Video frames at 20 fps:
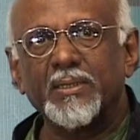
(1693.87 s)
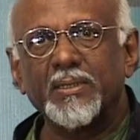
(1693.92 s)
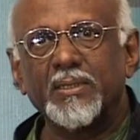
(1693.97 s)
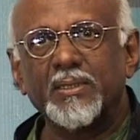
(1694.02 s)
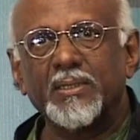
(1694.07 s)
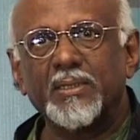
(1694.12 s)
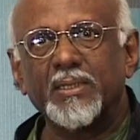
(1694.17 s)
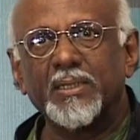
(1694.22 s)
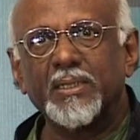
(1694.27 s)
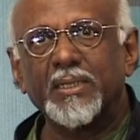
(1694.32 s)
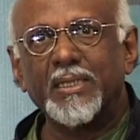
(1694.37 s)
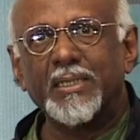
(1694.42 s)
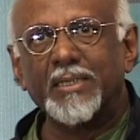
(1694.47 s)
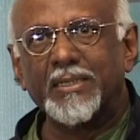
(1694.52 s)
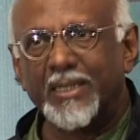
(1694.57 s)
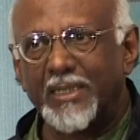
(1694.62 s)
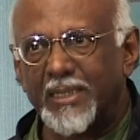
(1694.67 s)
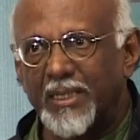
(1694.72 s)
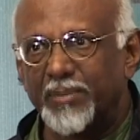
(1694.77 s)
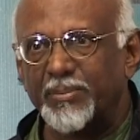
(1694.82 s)
the
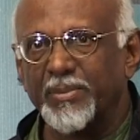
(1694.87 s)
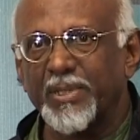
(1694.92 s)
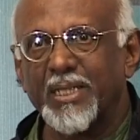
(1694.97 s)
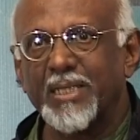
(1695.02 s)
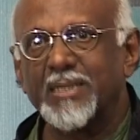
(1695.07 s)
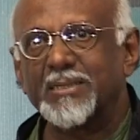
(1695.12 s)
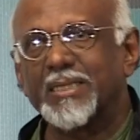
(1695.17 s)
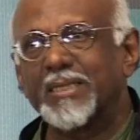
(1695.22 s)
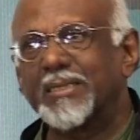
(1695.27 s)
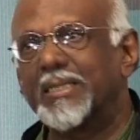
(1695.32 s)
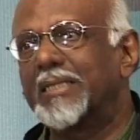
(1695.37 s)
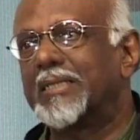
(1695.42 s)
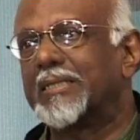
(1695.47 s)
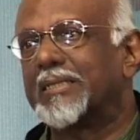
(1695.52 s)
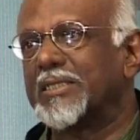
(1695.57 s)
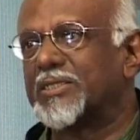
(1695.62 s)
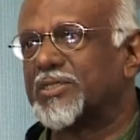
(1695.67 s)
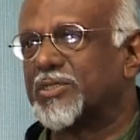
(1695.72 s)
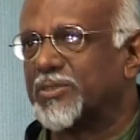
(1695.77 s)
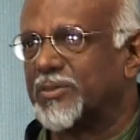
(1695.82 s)
intended meanings and then
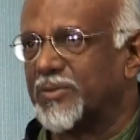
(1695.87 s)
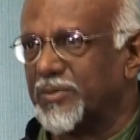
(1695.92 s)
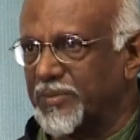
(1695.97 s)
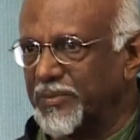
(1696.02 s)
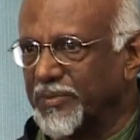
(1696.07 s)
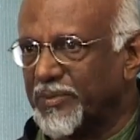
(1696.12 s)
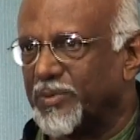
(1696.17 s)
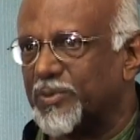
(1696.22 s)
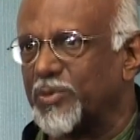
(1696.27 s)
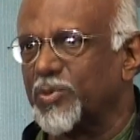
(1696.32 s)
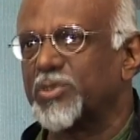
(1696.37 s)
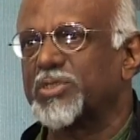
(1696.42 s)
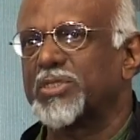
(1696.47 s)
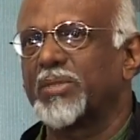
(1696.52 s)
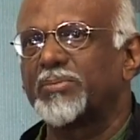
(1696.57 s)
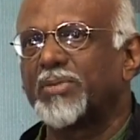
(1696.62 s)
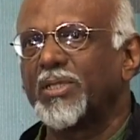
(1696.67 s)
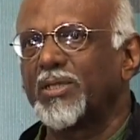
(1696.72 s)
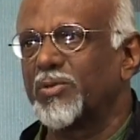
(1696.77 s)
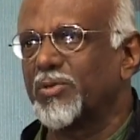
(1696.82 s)
do
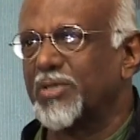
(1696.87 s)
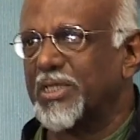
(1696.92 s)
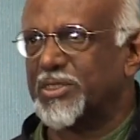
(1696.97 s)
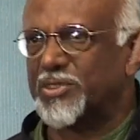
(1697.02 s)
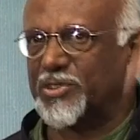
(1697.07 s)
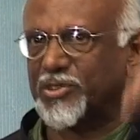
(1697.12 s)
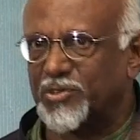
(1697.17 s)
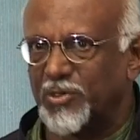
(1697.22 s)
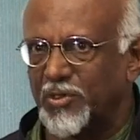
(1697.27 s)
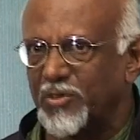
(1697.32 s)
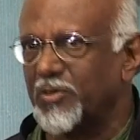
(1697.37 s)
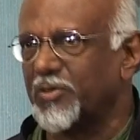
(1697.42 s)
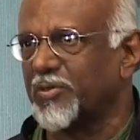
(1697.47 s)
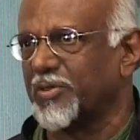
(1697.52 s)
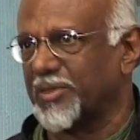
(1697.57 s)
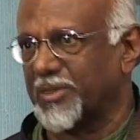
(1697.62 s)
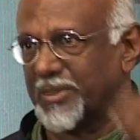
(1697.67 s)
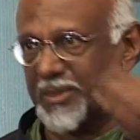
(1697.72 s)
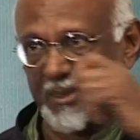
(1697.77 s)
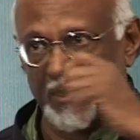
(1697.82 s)
something to
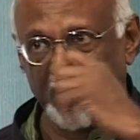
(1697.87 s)
restore